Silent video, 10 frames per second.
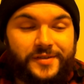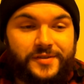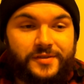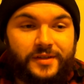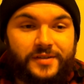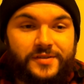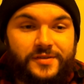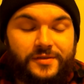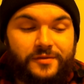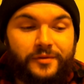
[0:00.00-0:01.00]
It's
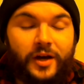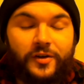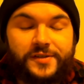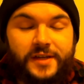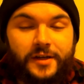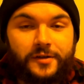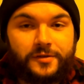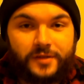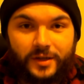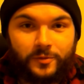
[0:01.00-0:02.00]
volatile.
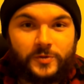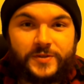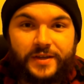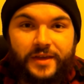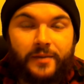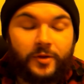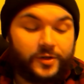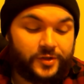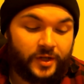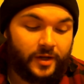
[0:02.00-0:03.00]
I will say that much.
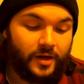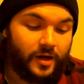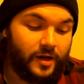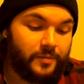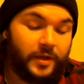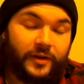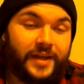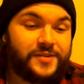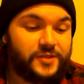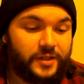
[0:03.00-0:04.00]
On my
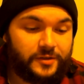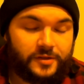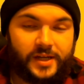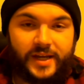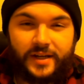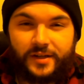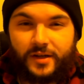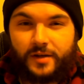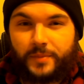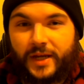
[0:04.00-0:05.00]
last cycle, I added
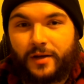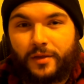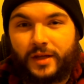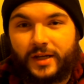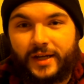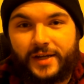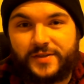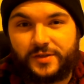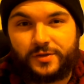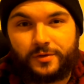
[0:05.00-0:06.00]
pantothenic
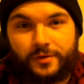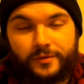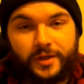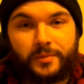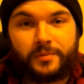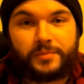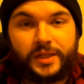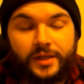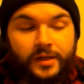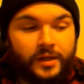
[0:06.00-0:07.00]
acid to it, vitamin
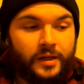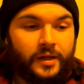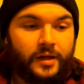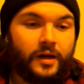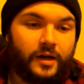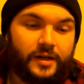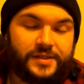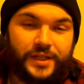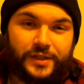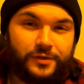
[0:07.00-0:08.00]
B. I
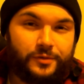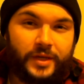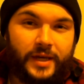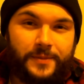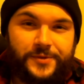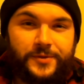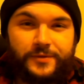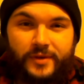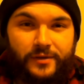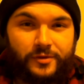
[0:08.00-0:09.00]
take 2 capsules,
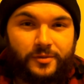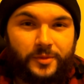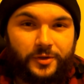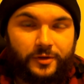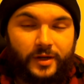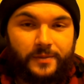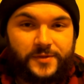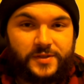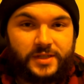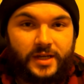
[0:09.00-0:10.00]
500 milligrams
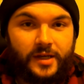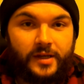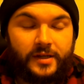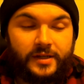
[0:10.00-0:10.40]
a day.